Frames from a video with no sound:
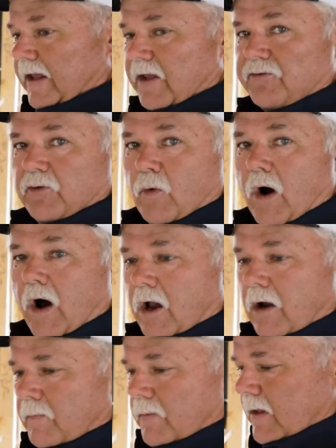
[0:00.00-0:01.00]
it against the
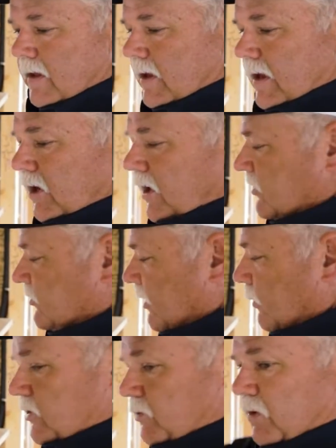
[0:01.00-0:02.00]
wall and you can
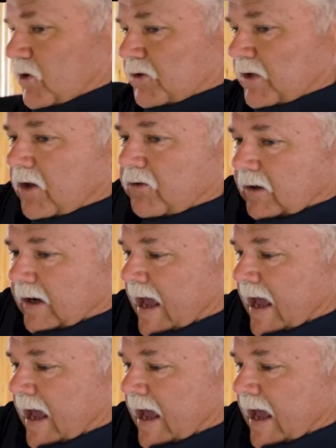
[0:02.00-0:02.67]
see which studs are